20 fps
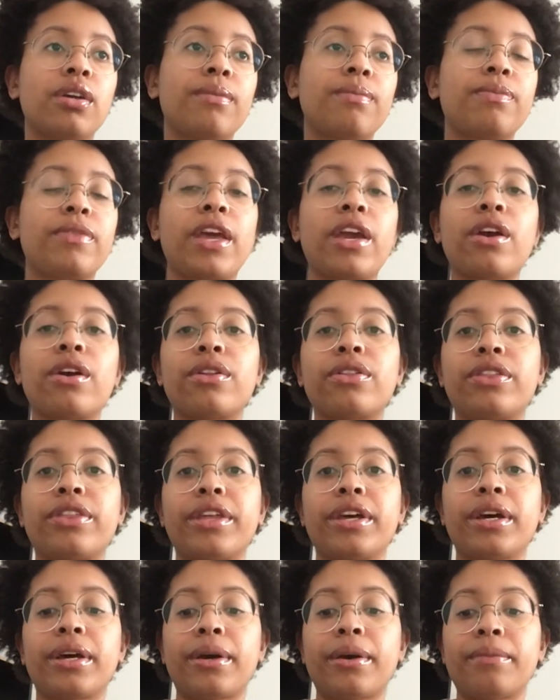
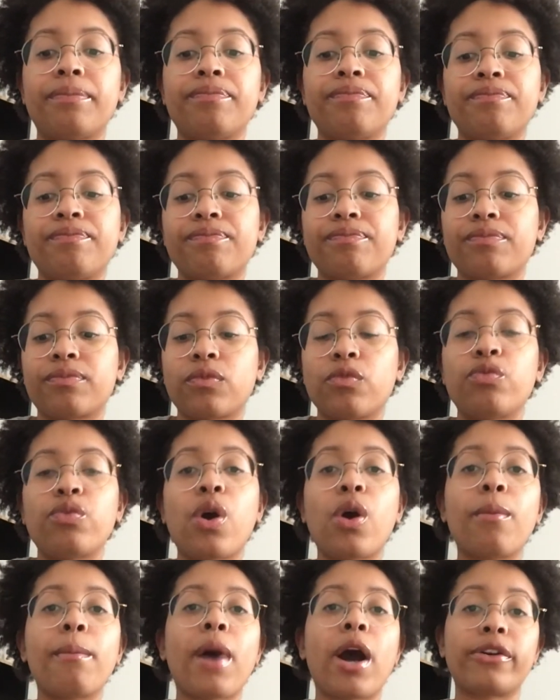the
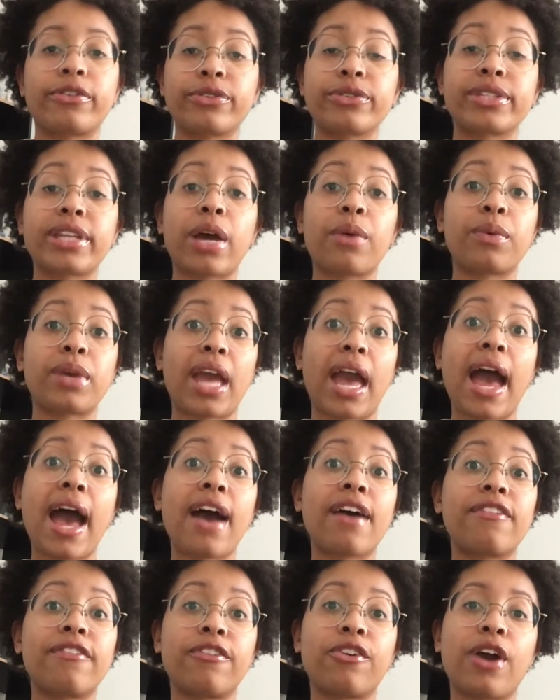role models that we
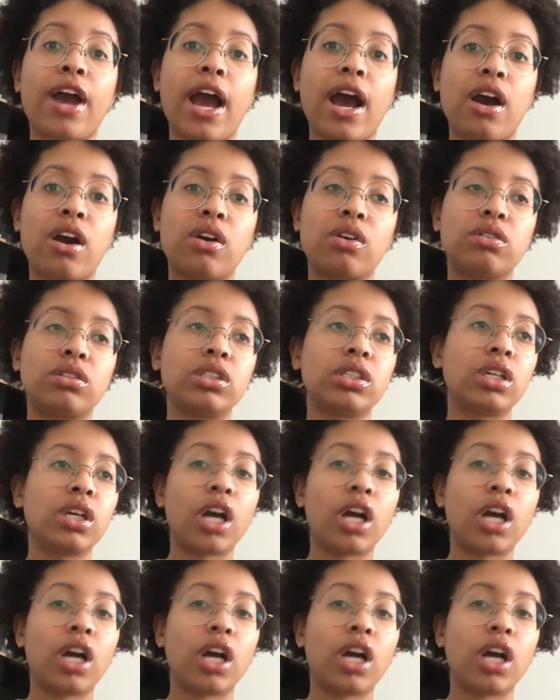have for how